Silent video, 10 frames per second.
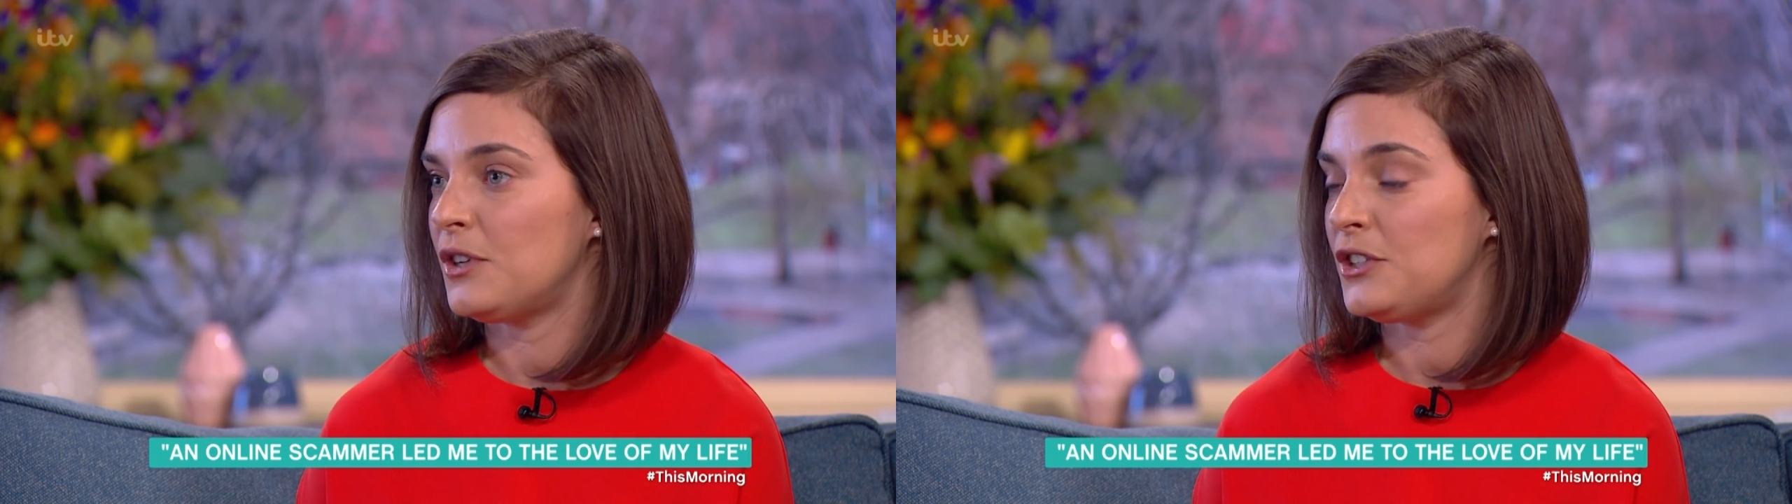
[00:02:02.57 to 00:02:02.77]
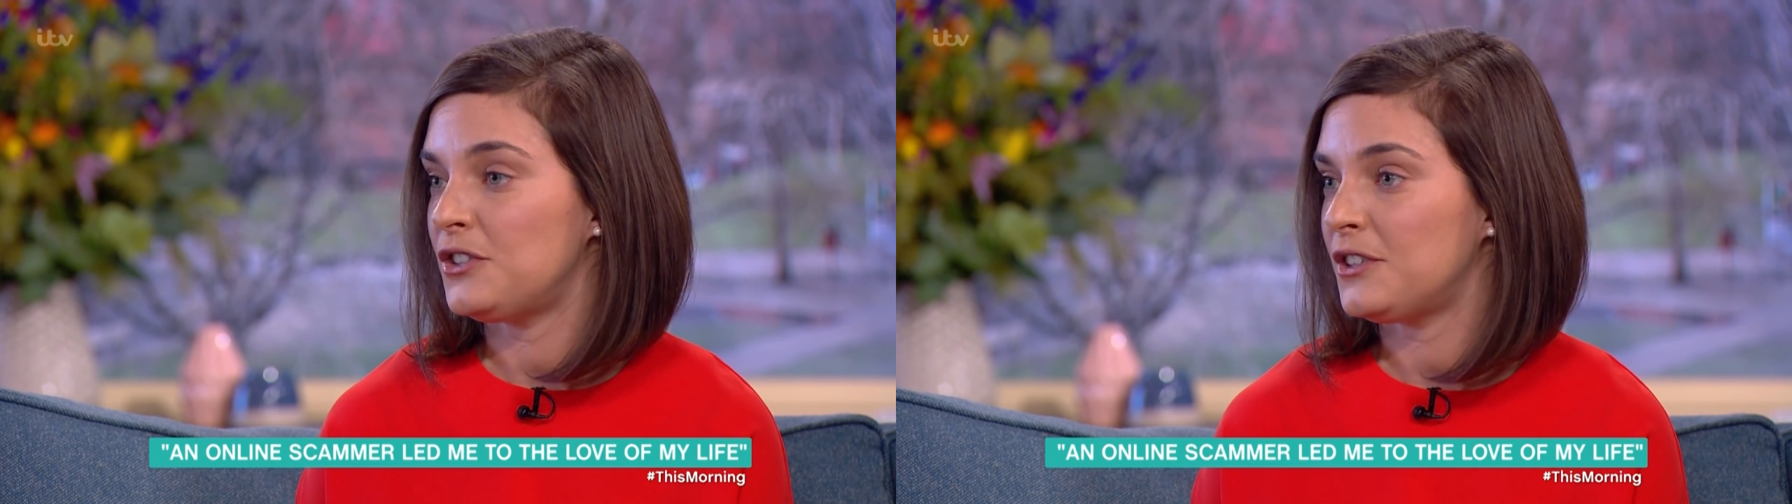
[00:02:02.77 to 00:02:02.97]

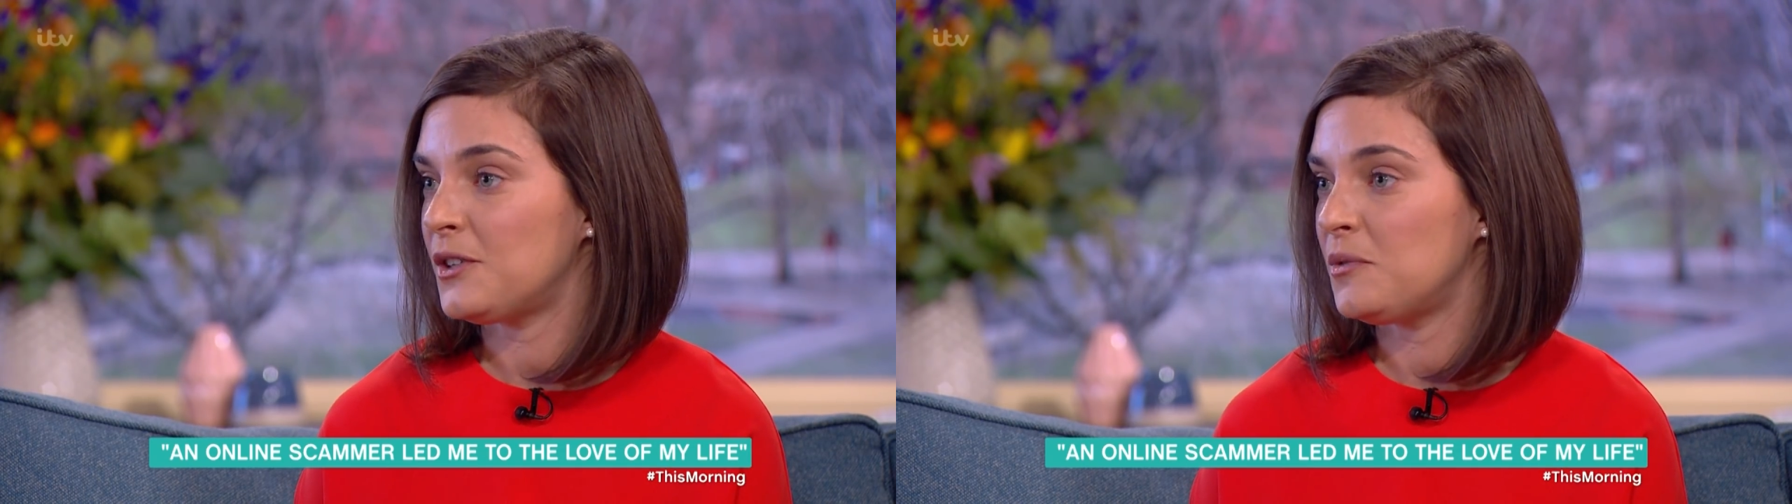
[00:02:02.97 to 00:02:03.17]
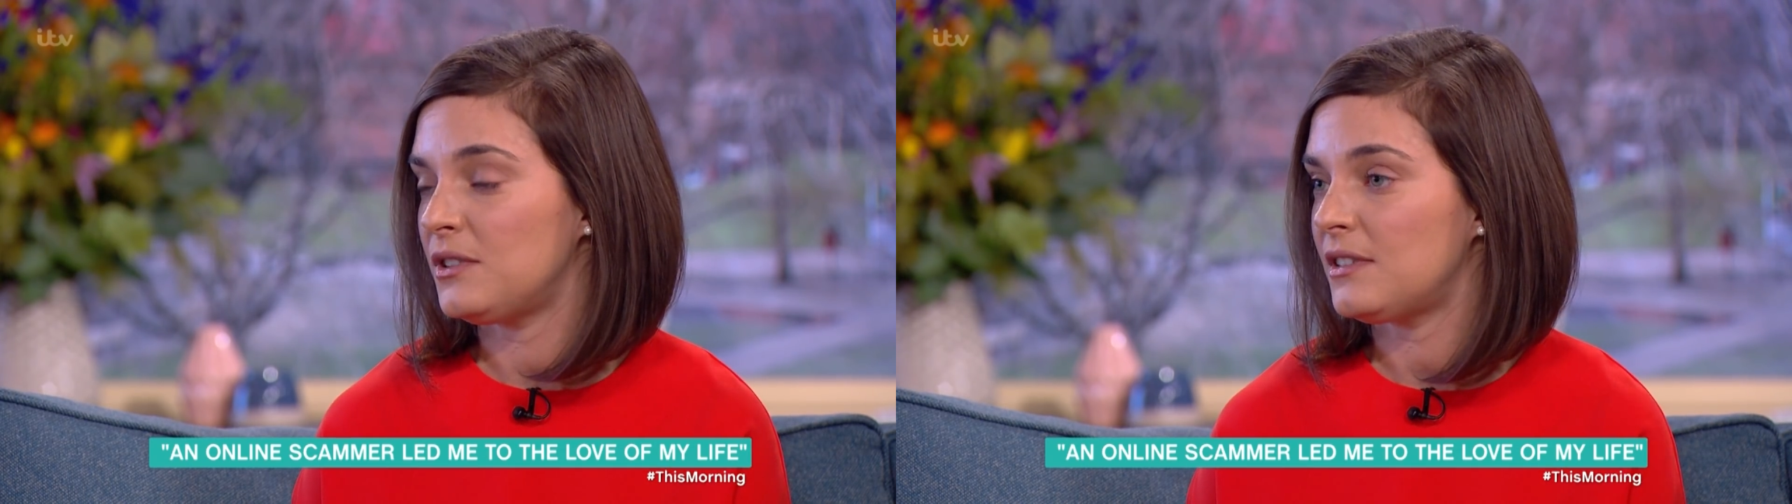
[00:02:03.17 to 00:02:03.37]
question,
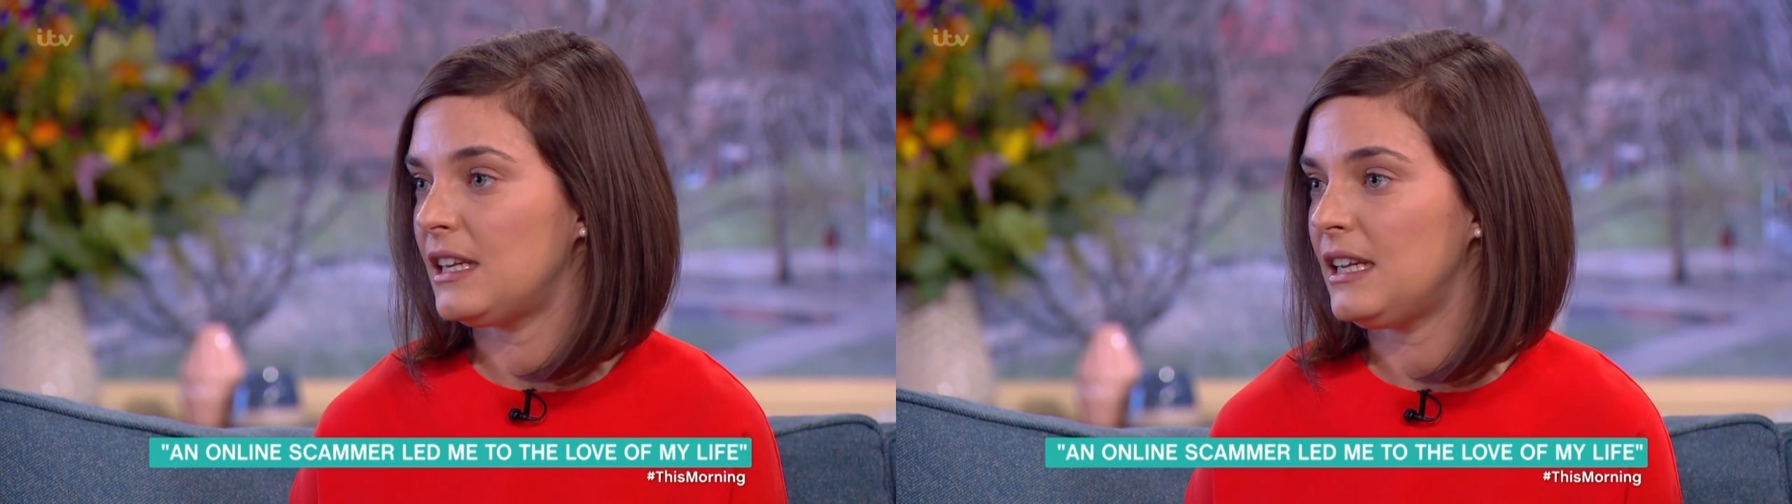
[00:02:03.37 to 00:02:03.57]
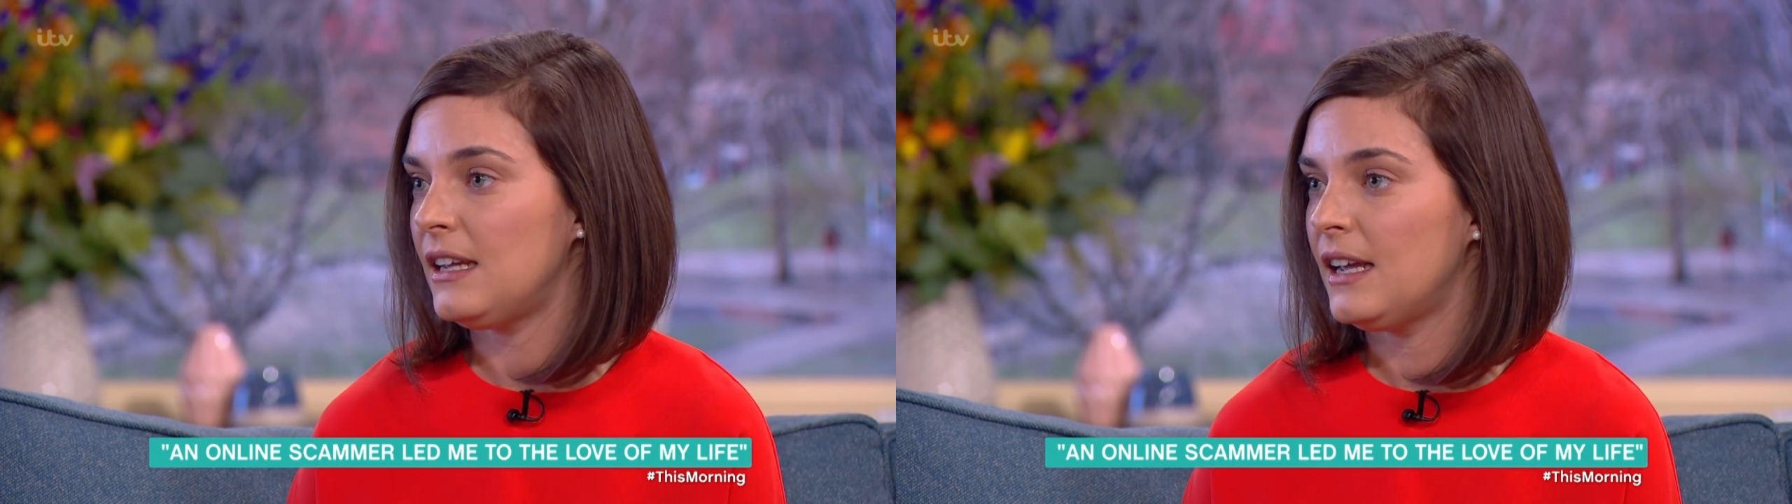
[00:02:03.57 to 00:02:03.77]

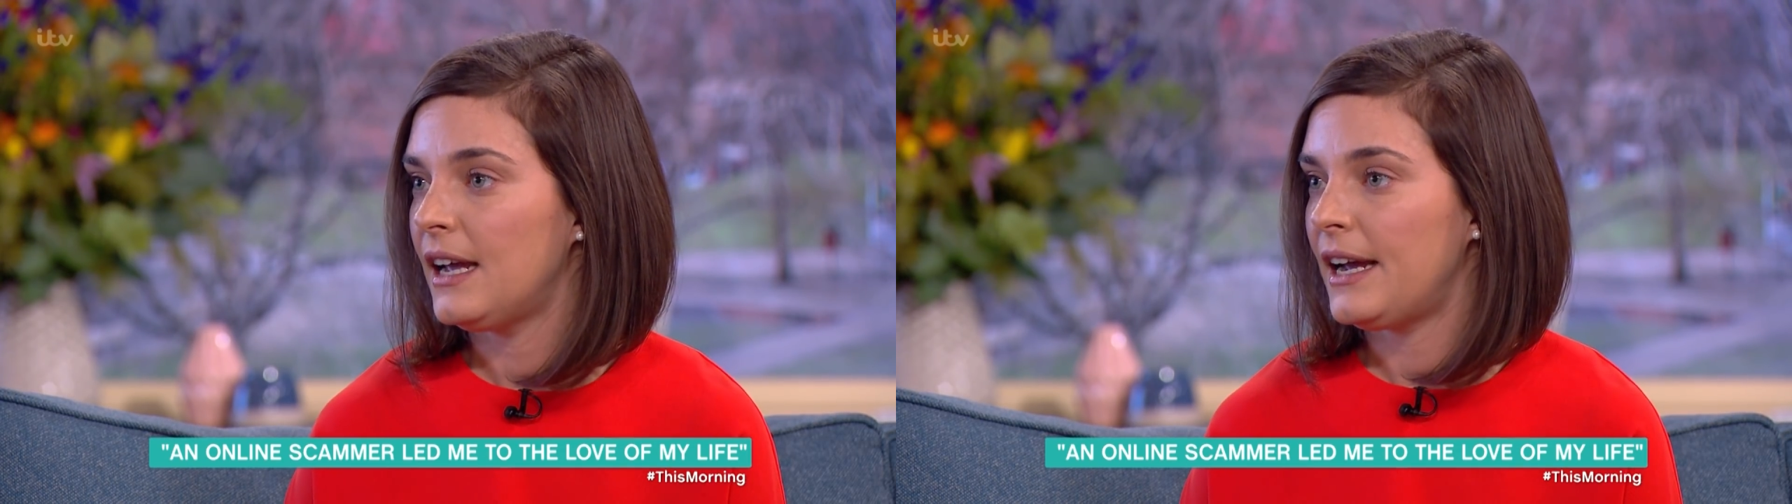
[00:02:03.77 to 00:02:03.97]
obviously,